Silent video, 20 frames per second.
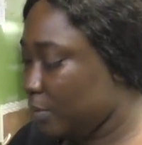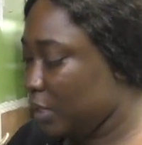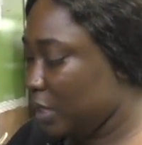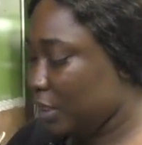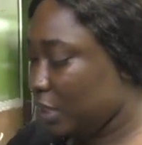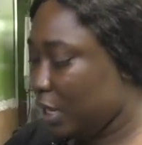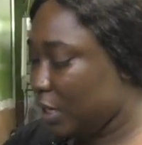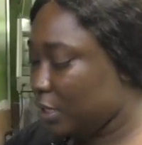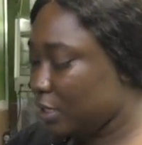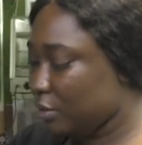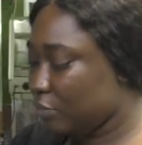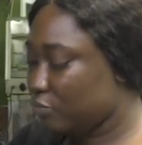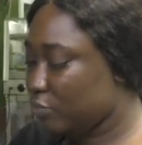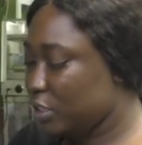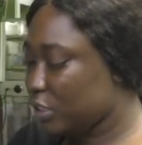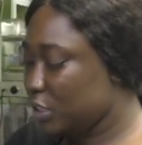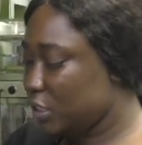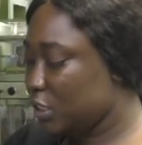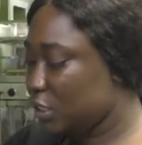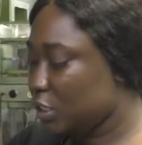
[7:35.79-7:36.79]
in like a
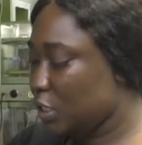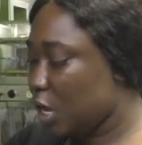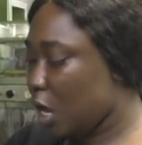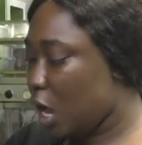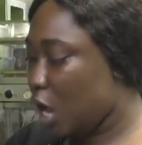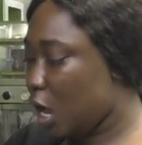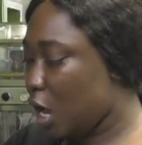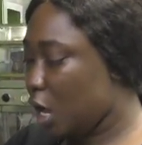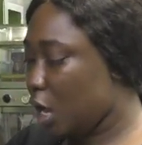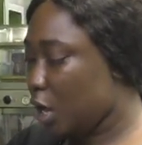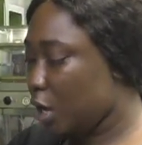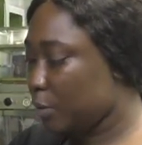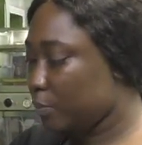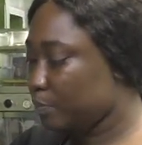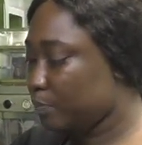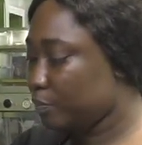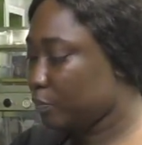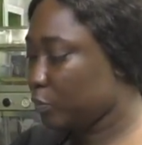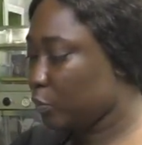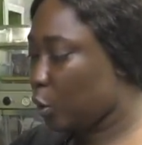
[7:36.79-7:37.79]
really
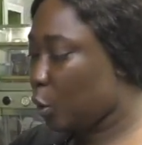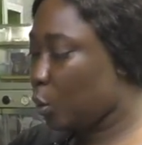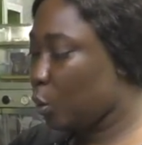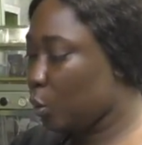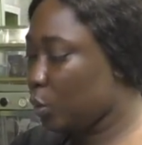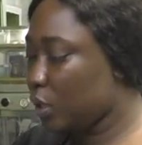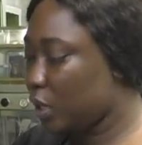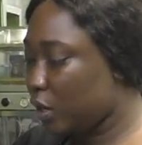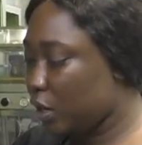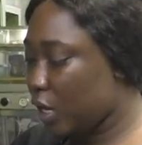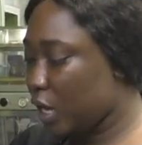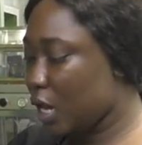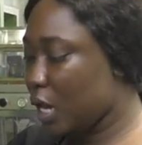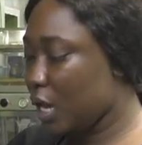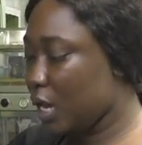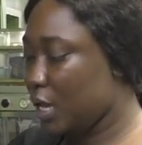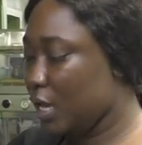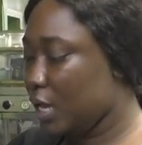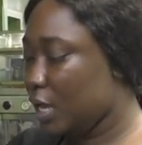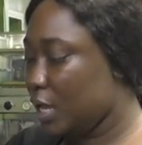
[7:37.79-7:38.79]
cool
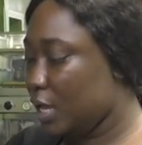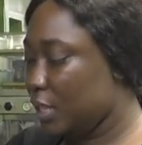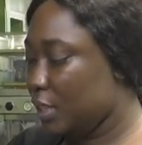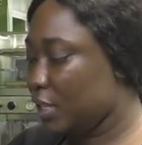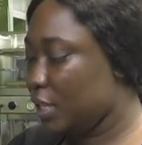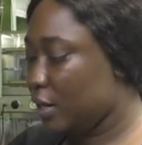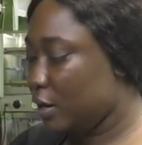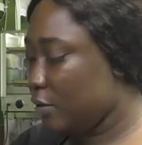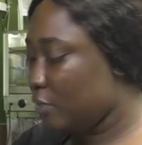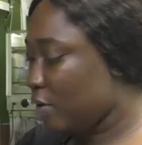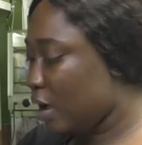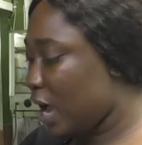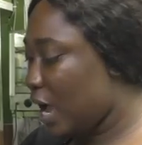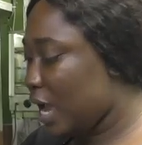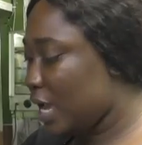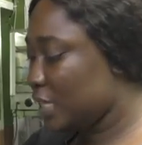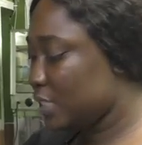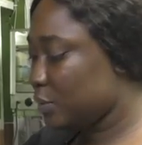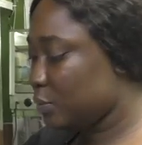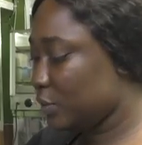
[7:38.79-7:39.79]
area. Let it
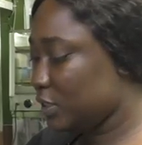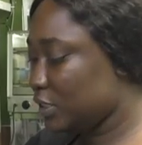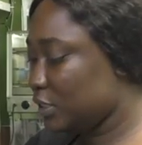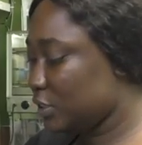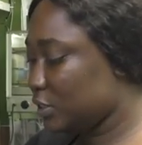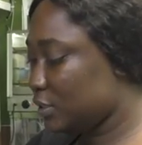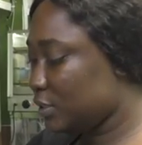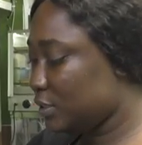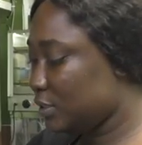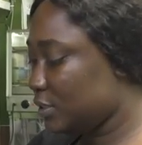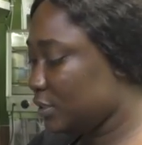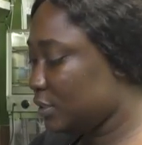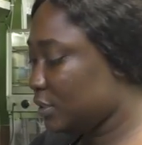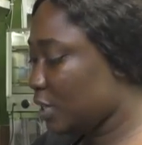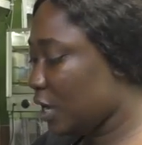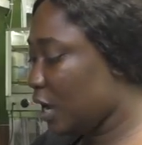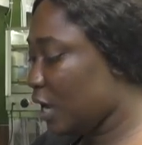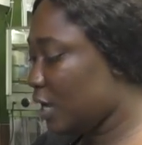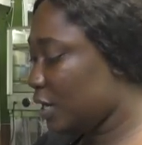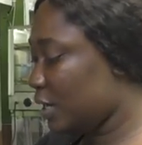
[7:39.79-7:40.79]
rise. Once it's
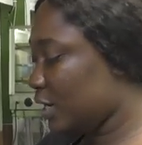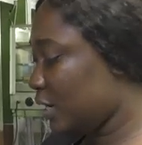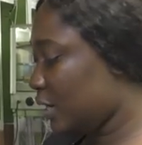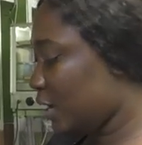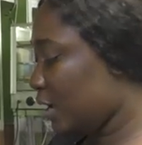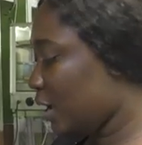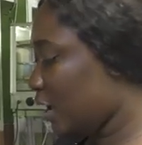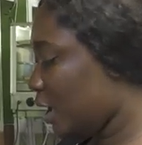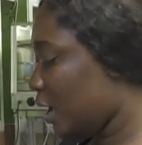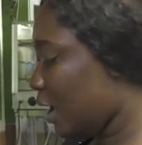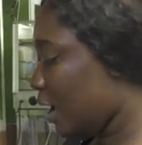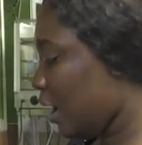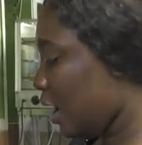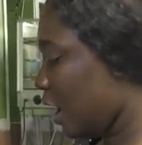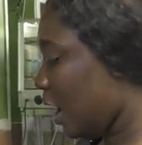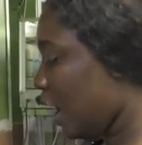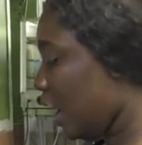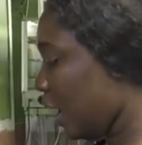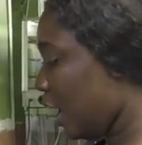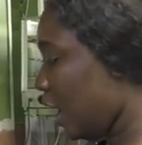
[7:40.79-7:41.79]
done, then
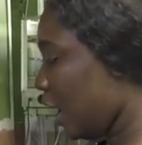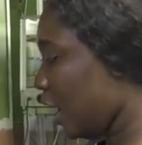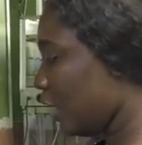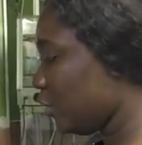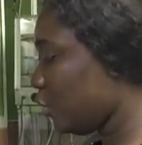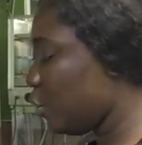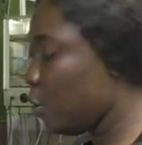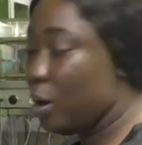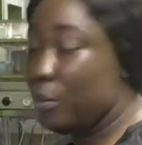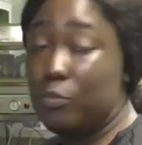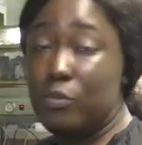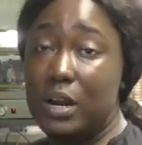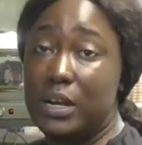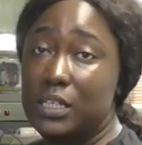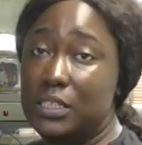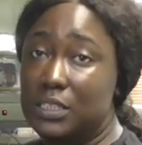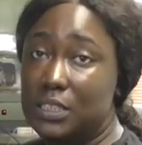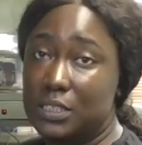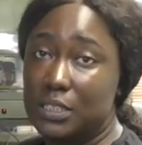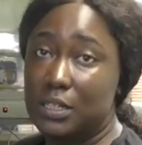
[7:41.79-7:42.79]
I know I'm
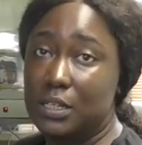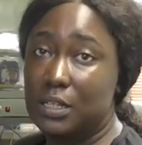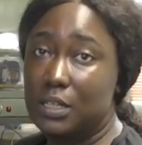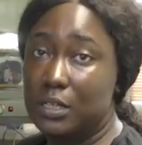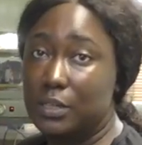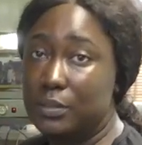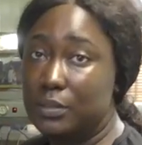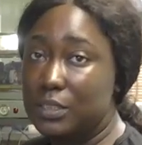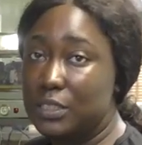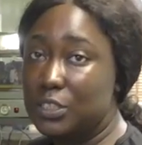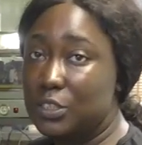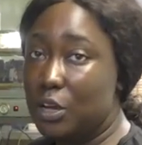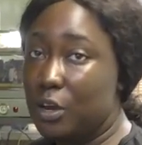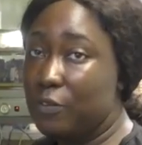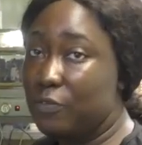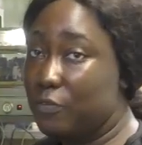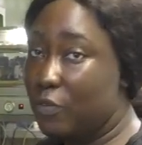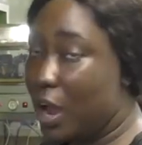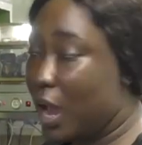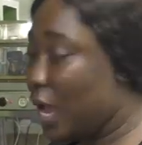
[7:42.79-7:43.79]
ready to
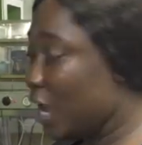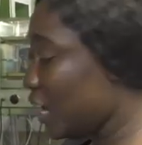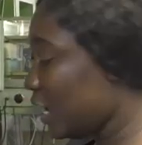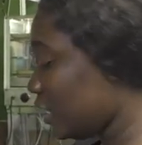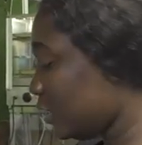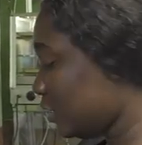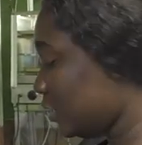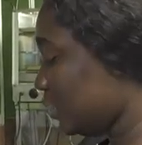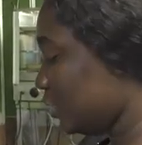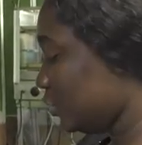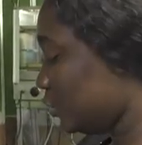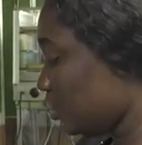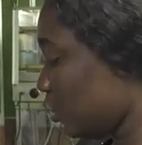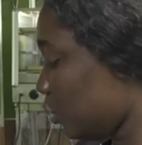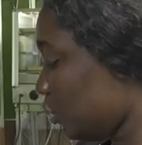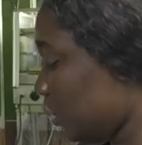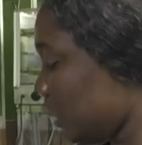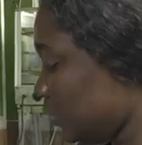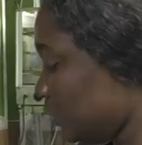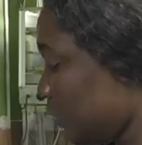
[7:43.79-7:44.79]
start frying.
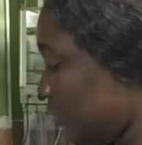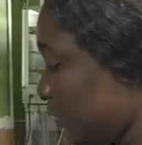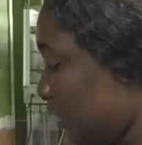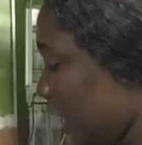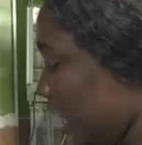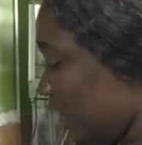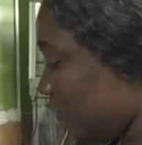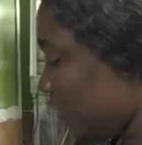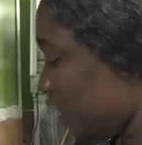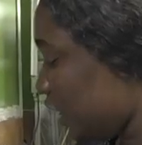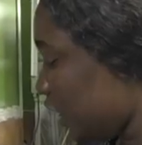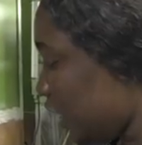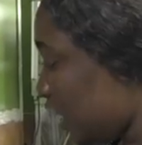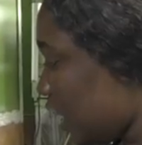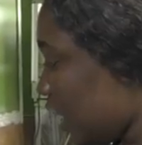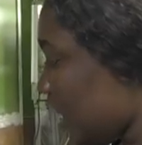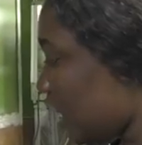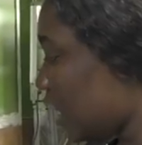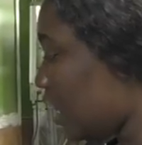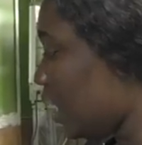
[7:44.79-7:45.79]
So that's what we have
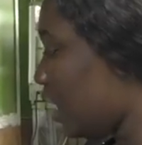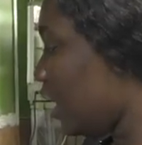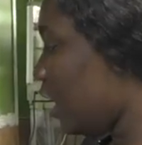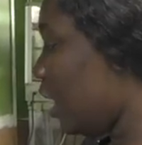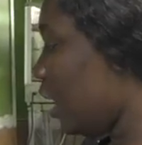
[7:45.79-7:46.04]
here.